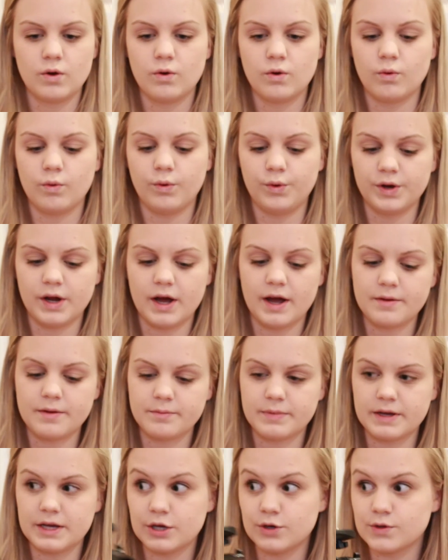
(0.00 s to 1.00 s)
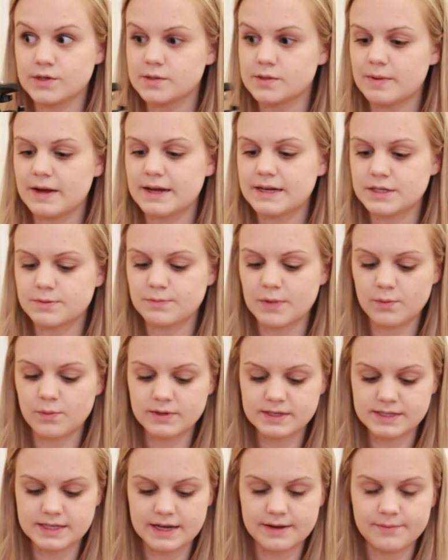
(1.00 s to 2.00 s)
will not be used much, but we'll
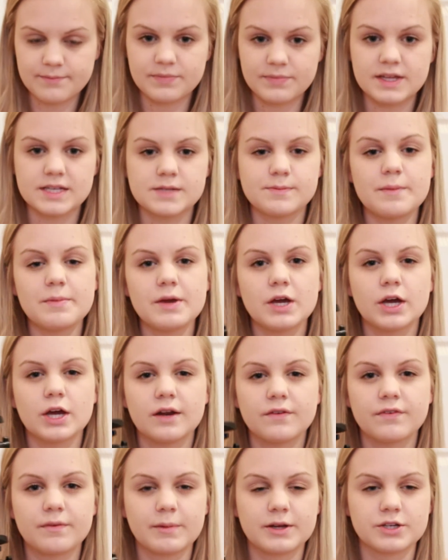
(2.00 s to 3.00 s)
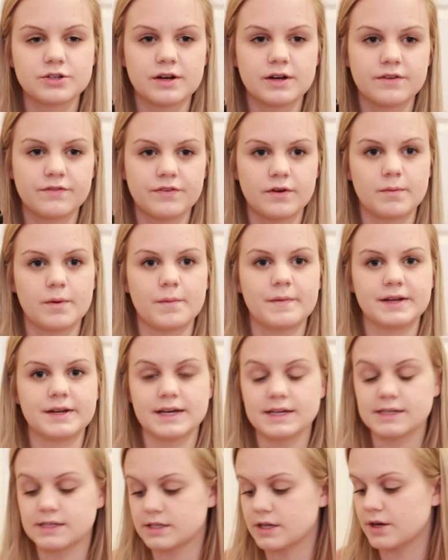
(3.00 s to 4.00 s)
see. This might be good if I'm like trying to film on my
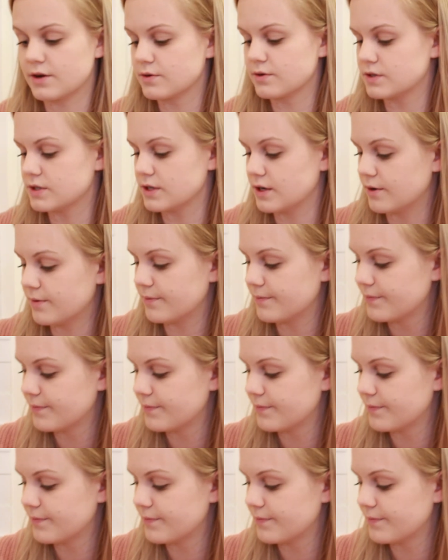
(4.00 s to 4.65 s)
desk though, so